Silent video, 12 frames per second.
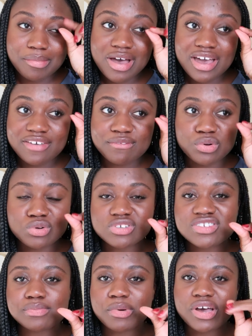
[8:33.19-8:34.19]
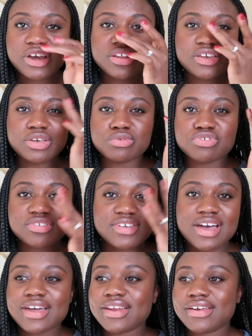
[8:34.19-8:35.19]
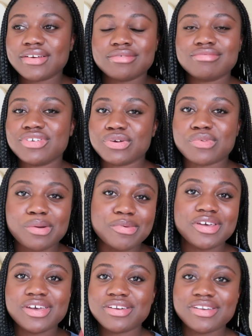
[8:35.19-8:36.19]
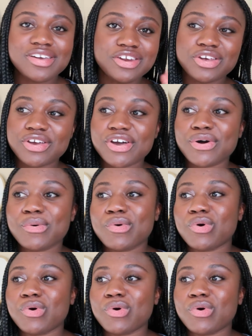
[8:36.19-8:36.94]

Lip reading: eye folds, but you just kind of, you rub it in and you go.